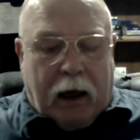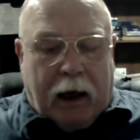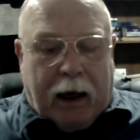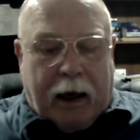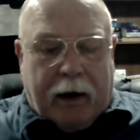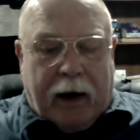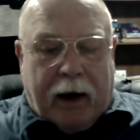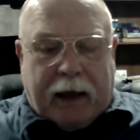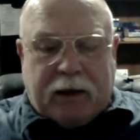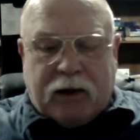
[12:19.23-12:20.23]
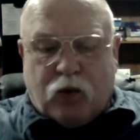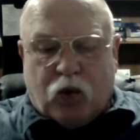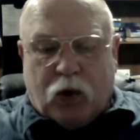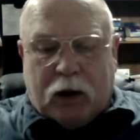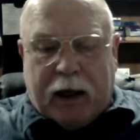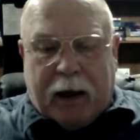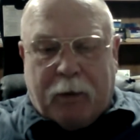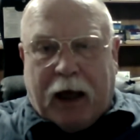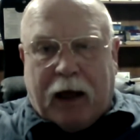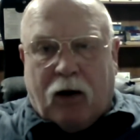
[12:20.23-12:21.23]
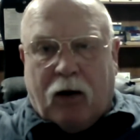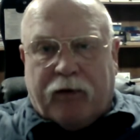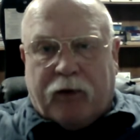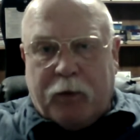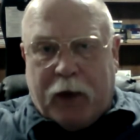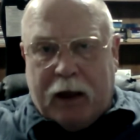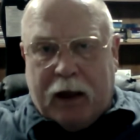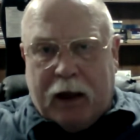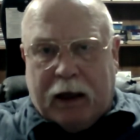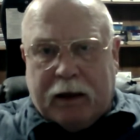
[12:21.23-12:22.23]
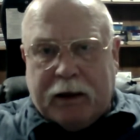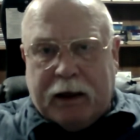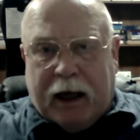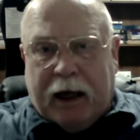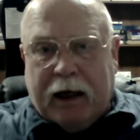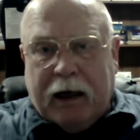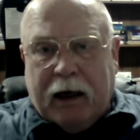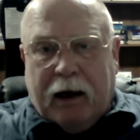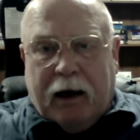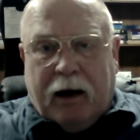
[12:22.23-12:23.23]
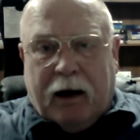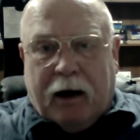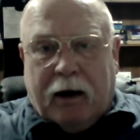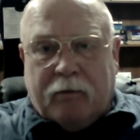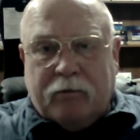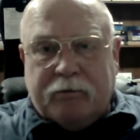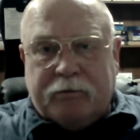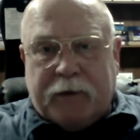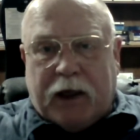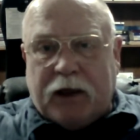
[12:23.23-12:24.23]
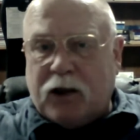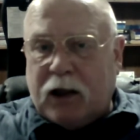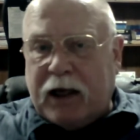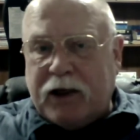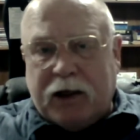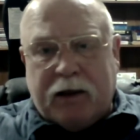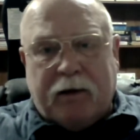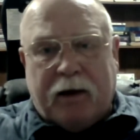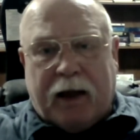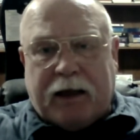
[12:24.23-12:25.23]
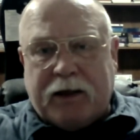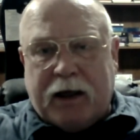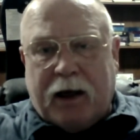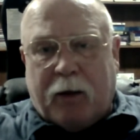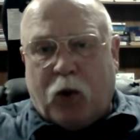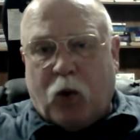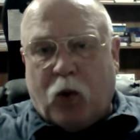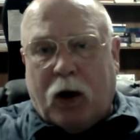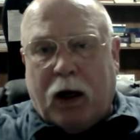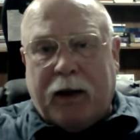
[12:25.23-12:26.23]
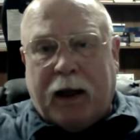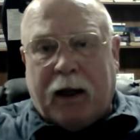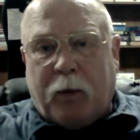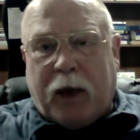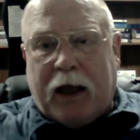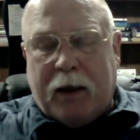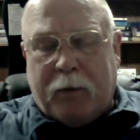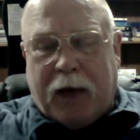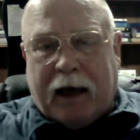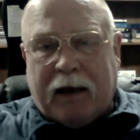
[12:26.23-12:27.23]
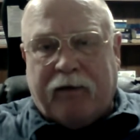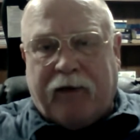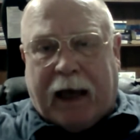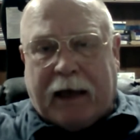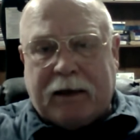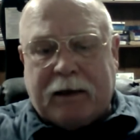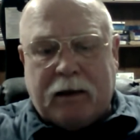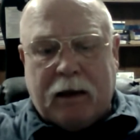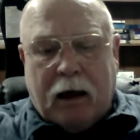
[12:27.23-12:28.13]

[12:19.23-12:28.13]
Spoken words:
And that's really about all for me then today. Insulation, that's the number one. That'll pay you back the fastest.